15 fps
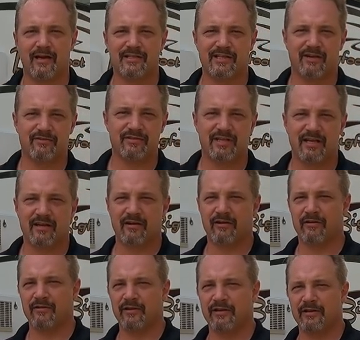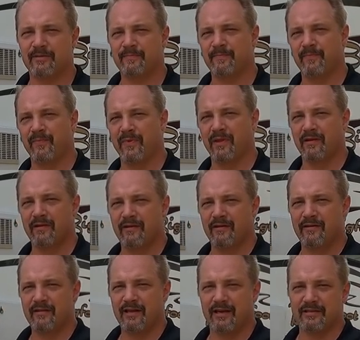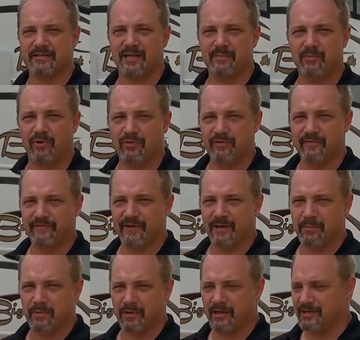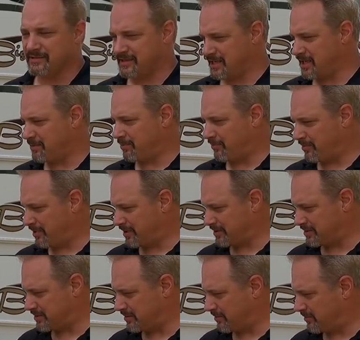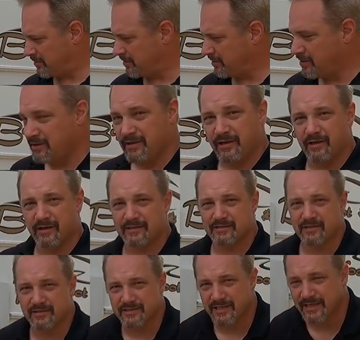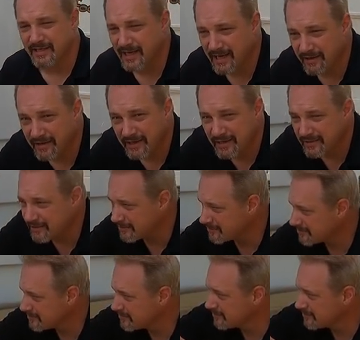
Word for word: As I was saying earlier, that it's a molded fiberglass camper, right? So yeah, as you can see down here,